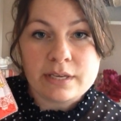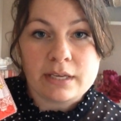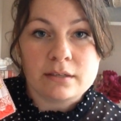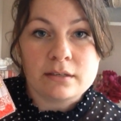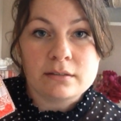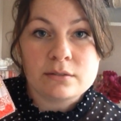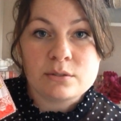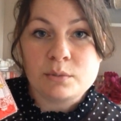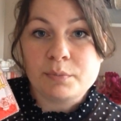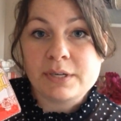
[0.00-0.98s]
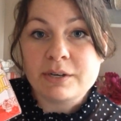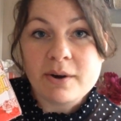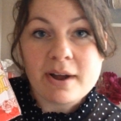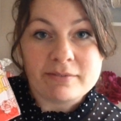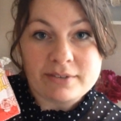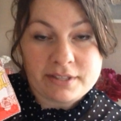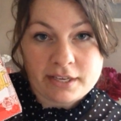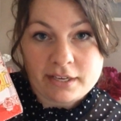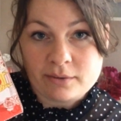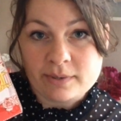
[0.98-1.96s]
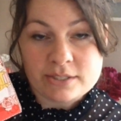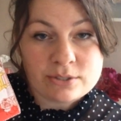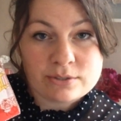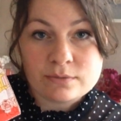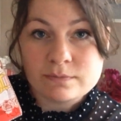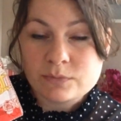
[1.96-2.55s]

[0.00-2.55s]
and superhero everything, which,